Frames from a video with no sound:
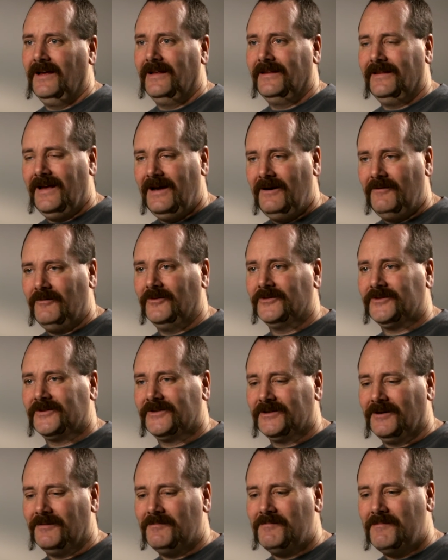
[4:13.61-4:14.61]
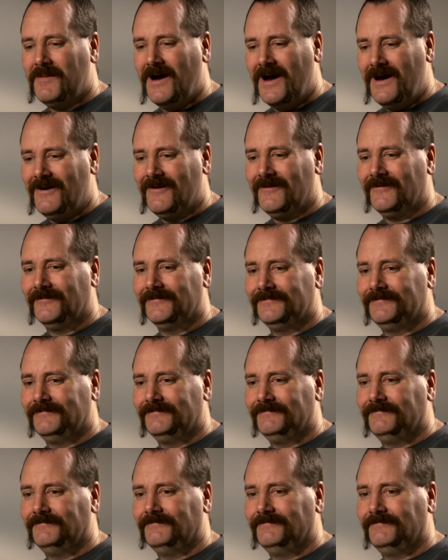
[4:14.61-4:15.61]
that was about
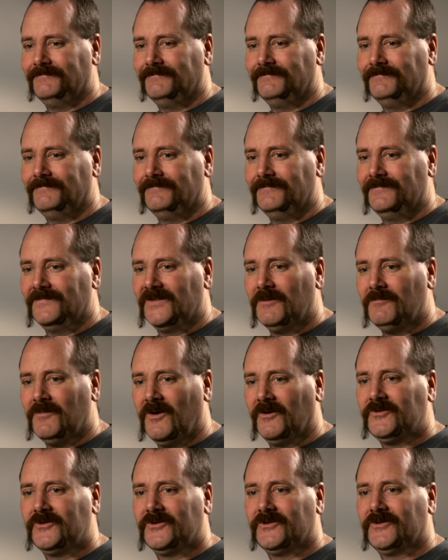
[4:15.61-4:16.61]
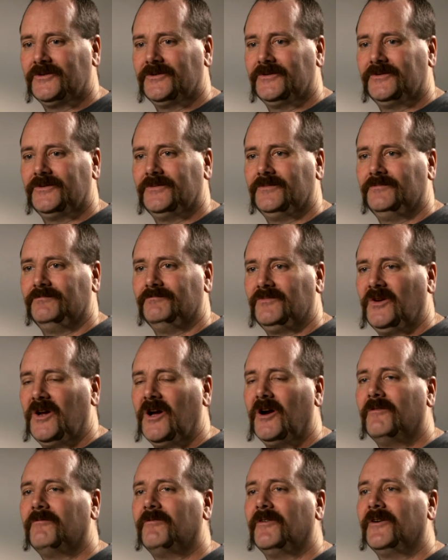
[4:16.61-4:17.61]
the most
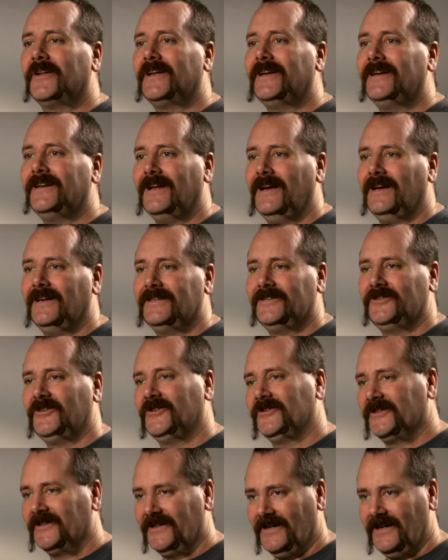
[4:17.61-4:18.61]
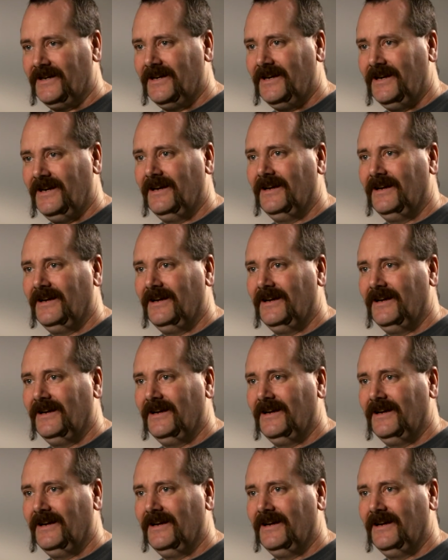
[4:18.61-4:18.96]
comforting, I should say,